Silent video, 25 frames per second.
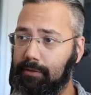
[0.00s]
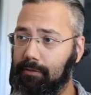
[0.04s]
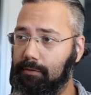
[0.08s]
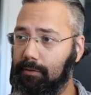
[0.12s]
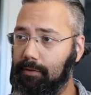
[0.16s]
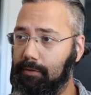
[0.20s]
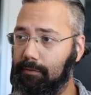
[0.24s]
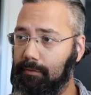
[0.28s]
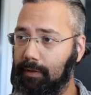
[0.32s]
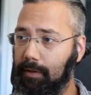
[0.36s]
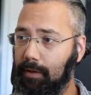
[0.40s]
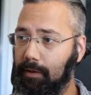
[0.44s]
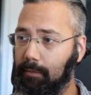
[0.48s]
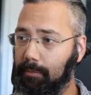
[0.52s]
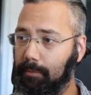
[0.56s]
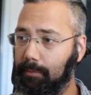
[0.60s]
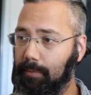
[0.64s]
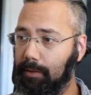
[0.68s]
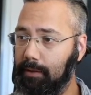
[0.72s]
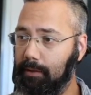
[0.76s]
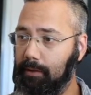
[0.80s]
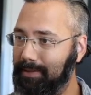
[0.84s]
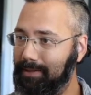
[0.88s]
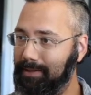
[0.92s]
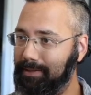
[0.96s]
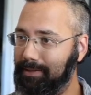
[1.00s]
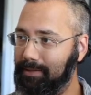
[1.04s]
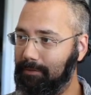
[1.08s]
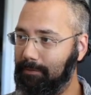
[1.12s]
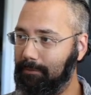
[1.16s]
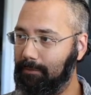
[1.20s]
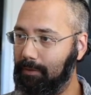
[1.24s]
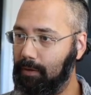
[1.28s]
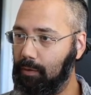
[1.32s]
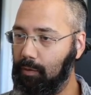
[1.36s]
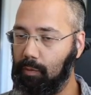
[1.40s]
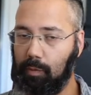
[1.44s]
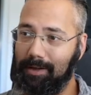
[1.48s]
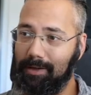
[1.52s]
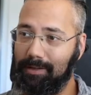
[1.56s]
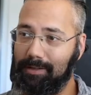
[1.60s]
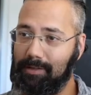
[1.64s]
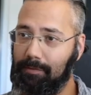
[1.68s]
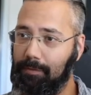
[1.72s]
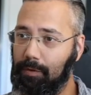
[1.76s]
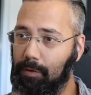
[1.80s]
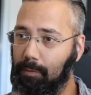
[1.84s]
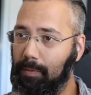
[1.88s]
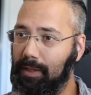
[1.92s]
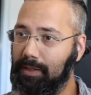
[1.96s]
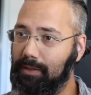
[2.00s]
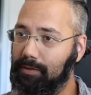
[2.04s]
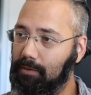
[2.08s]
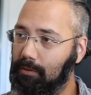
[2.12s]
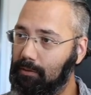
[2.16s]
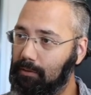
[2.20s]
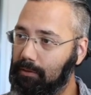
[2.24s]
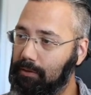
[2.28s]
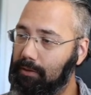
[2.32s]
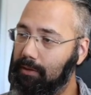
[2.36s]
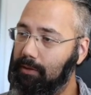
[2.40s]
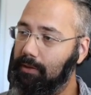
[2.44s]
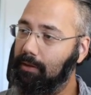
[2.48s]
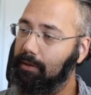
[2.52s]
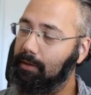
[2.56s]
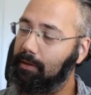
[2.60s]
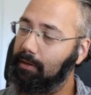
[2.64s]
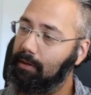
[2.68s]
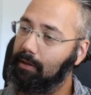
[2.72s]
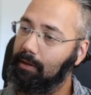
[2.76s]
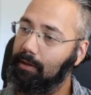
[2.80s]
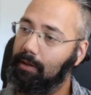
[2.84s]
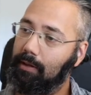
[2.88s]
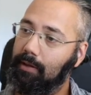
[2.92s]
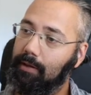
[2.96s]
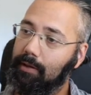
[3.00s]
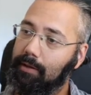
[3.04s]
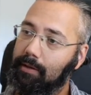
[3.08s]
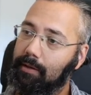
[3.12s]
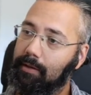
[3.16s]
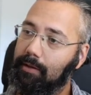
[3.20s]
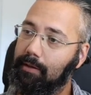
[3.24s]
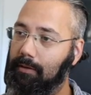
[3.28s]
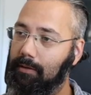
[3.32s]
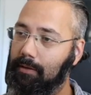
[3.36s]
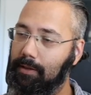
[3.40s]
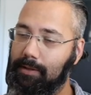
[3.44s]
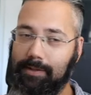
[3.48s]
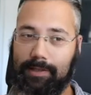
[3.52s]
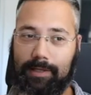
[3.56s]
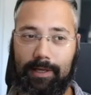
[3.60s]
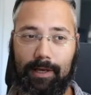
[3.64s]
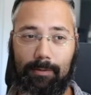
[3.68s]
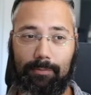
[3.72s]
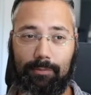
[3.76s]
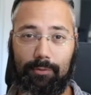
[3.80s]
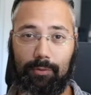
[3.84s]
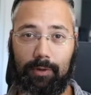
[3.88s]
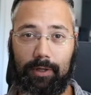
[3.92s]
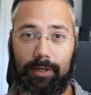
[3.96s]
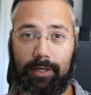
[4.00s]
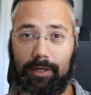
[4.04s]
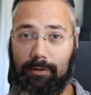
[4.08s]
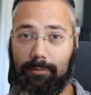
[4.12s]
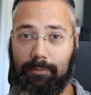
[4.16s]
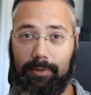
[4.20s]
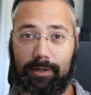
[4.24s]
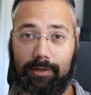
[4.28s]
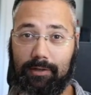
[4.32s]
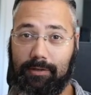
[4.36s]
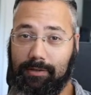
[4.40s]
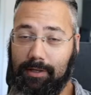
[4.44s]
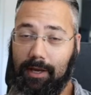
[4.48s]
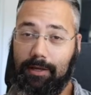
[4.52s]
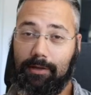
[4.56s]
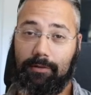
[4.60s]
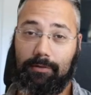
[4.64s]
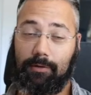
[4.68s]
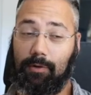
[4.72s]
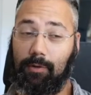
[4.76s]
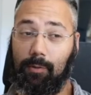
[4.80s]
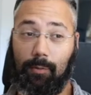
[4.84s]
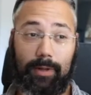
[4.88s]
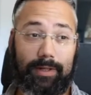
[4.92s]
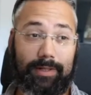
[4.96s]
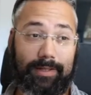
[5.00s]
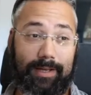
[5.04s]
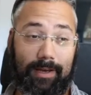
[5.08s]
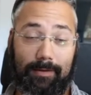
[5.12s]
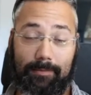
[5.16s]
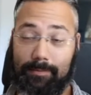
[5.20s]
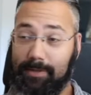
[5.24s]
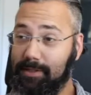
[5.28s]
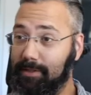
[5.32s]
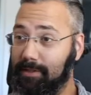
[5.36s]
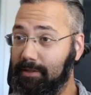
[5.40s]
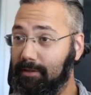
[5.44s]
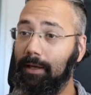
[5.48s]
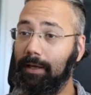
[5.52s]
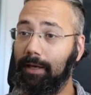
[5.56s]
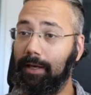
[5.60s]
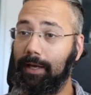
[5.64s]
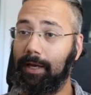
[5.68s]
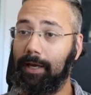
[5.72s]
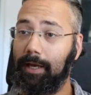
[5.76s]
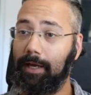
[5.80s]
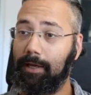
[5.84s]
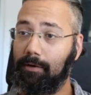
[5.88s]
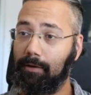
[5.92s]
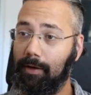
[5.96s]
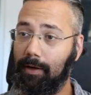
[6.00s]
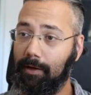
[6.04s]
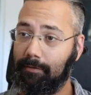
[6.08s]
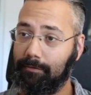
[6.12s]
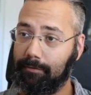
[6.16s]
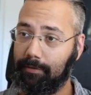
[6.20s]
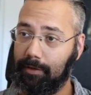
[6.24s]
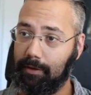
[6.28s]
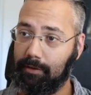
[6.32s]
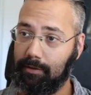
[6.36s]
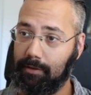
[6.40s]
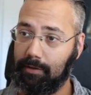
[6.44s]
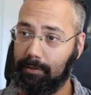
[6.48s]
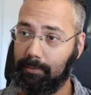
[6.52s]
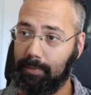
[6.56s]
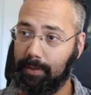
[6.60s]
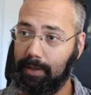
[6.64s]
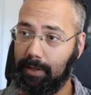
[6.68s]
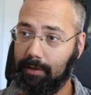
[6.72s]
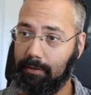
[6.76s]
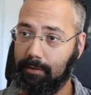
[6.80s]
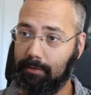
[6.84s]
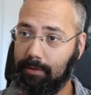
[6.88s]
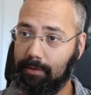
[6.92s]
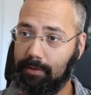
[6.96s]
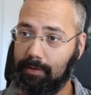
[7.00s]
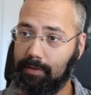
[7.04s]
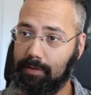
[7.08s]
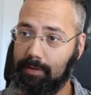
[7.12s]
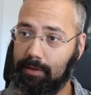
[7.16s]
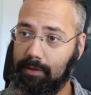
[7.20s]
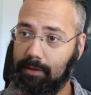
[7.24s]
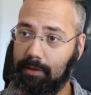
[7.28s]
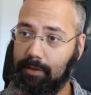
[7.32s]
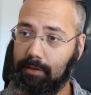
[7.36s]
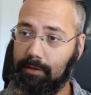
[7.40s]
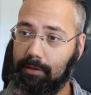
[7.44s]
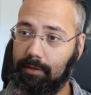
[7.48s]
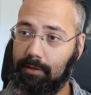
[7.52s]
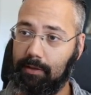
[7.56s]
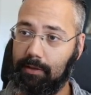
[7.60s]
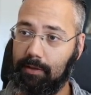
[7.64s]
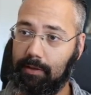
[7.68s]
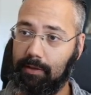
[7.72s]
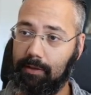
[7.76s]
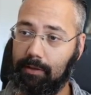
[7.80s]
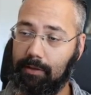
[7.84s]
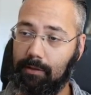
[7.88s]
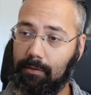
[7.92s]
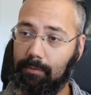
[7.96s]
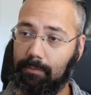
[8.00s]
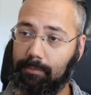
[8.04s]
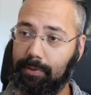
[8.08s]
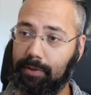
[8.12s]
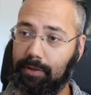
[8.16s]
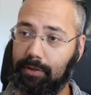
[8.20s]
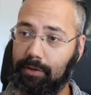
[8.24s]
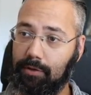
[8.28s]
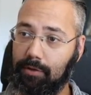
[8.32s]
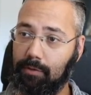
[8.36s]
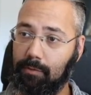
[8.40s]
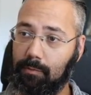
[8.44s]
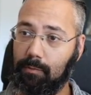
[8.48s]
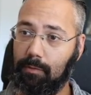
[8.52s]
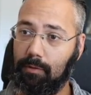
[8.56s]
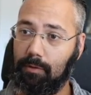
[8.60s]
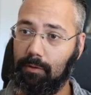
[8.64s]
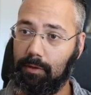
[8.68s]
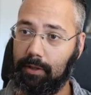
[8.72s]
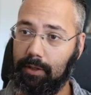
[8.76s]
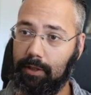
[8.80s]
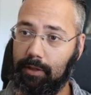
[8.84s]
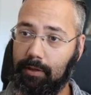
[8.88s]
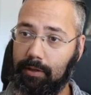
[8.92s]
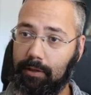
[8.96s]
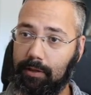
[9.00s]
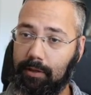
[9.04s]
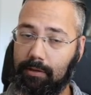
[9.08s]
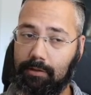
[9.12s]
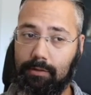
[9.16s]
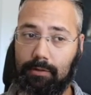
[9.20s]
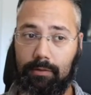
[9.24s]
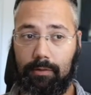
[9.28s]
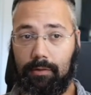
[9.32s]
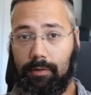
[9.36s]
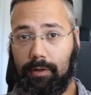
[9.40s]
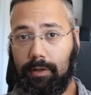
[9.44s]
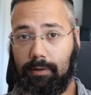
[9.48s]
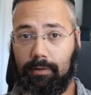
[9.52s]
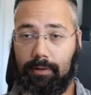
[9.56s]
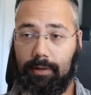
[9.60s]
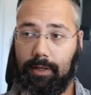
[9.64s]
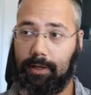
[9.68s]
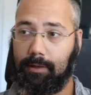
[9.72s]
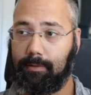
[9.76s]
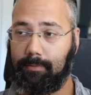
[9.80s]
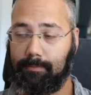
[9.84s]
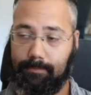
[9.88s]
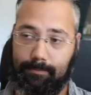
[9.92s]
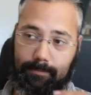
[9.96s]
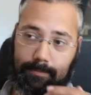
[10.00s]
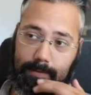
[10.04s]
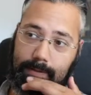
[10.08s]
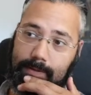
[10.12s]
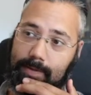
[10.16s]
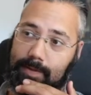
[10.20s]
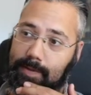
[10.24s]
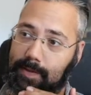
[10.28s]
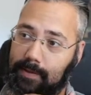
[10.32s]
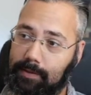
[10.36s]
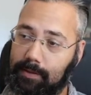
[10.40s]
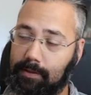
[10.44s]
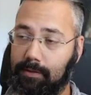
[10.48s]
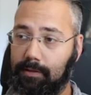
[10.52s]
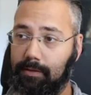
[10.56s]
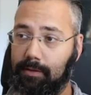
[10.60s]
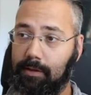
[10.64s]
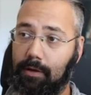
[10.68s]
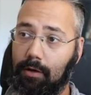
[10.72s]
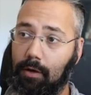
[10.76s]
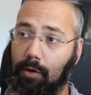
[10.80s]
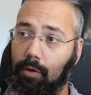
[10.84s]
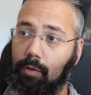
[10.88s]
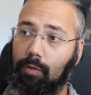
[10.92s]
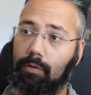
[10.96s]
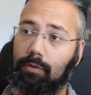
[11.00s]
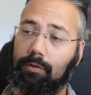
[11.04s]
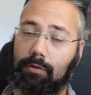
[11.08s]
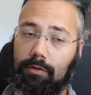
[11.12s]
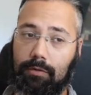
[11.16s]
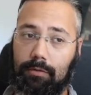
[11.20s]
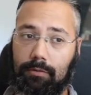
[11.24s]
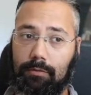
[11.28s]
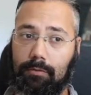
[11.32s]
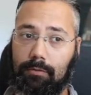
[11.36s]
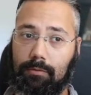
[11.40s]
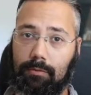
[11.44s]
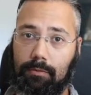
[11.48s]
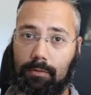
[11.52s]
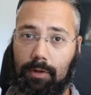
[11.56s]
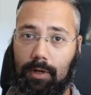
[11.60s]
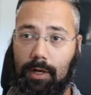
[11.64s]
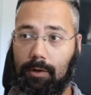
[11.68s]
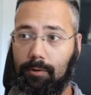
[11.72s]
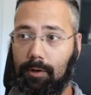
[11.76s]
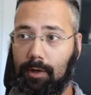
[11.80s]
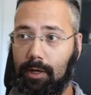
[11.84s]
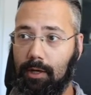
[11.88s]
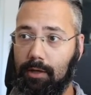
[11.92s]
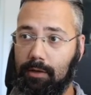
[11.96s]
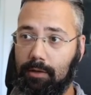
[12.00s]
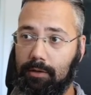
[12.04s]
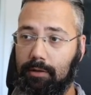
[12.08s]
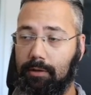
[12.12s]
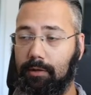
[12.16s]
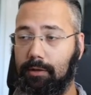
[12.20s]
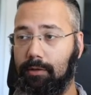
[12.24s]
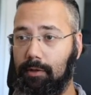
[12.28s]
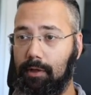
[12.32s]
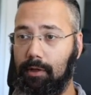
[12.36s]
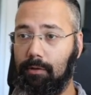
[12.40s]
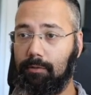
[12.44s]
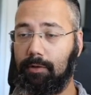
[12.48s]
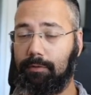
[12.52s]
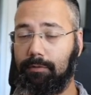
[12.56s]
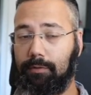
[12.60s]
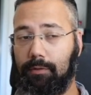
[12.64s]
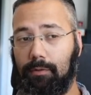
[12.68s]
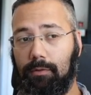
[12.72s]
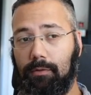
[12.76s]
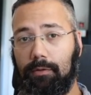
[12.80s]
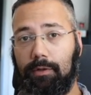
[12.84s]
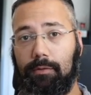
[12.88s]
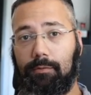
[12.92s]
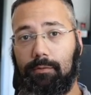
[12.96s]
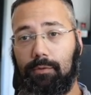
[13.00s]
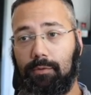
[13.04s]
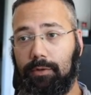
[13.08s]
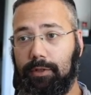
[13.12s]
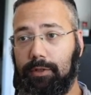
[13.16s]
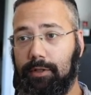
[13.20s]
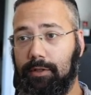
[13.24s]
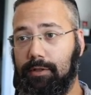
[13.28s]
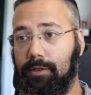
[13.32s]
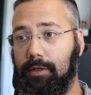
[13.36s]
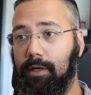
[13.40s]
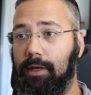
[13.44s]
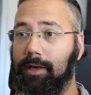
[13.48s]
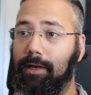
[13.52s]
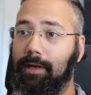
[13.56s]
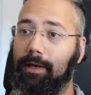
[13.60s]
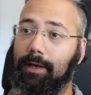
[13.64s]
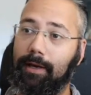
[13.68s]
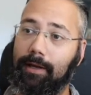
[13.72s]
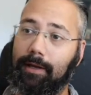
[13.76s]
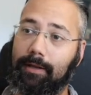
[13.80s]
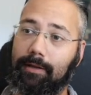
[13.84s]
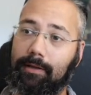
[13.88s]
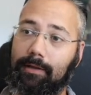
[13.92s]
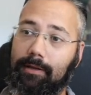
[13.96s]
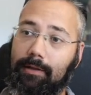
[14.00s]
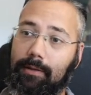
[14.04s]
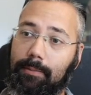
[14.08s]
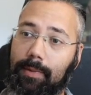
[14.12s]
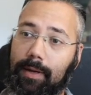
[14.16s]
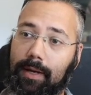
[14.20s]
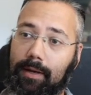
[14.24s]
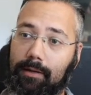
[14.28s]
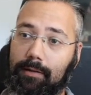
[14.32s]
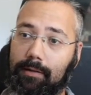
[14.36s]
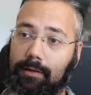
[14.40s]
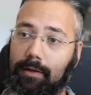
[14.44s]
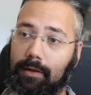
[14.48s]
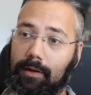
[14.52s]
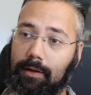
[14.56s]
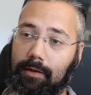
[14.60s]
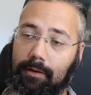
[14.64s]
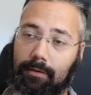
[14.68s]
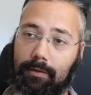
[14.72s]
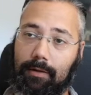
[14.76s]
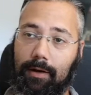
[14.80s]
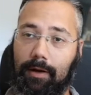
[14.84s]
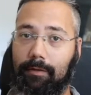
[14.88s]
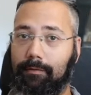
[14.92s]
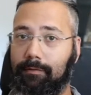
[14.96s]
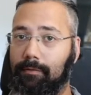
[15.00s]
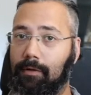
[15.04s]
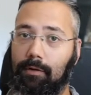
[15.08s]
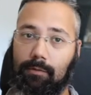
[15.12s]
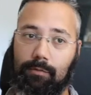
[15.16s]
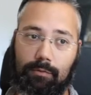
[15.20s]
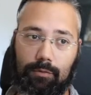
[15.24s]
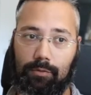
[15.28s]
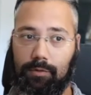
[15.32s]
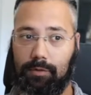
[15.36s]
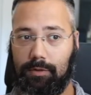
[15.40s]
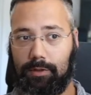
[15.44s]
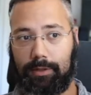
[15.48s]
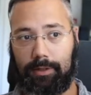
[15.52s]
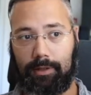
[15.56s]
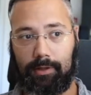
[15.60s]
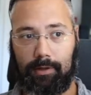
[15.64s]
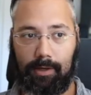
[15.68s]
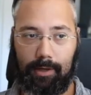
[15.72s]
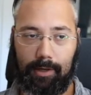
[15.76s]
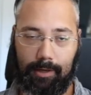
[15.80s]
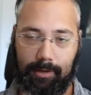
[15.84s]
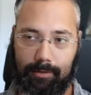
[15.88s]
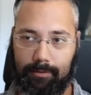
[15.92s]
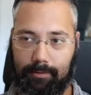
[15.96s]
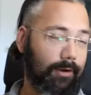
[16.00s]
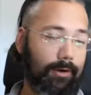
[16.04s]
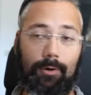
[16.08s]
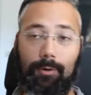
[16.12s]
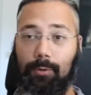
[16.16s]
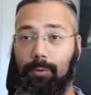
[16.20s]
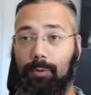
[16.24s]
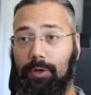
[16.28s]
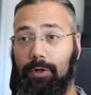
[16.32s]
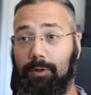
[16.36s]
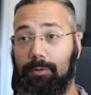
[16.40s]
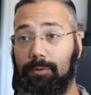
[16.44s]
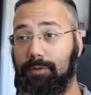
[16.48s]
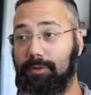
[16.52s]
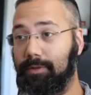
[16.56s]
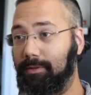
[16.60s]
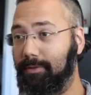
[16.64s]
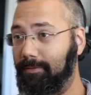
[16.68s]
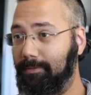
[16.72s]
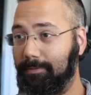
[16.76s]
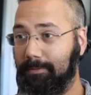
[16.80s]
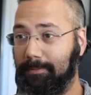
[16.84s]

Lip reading: development. A few months old. Let's say up to a year, because I don't know what time is it. You have here in the back, you can see the competition wall area. So you, like, there's a code to how difficult a route is, and in the back you have routes that are like, who knows.